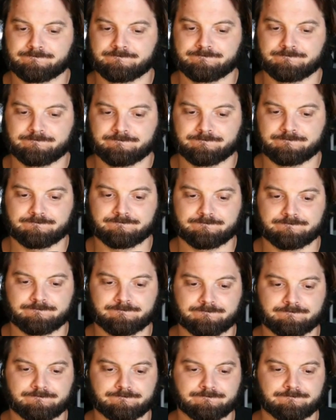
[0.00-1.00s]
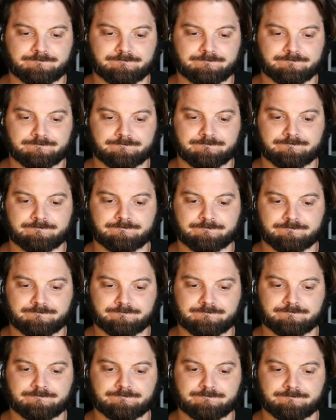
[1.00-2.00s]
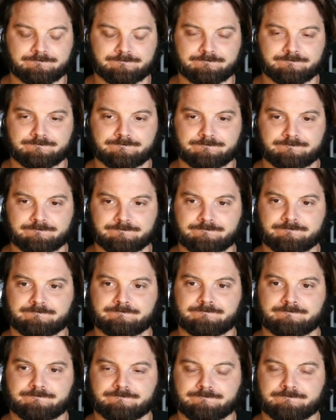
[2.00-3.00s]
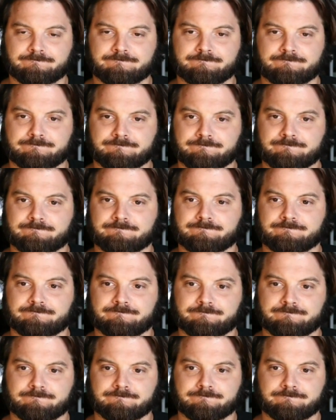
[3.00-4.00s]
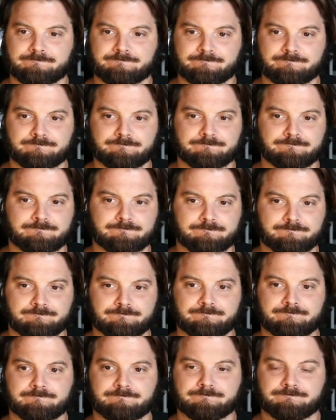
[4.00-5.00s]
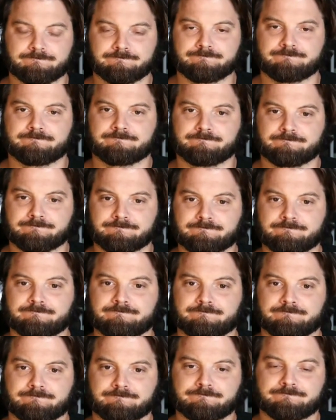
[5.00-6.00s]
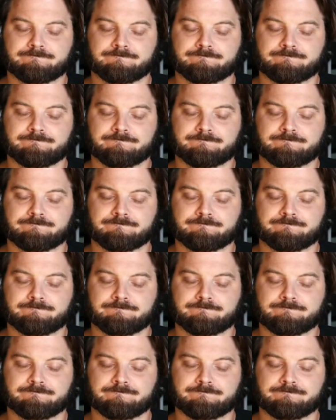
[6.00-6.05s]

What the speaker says: No words are spoken by the person on screen.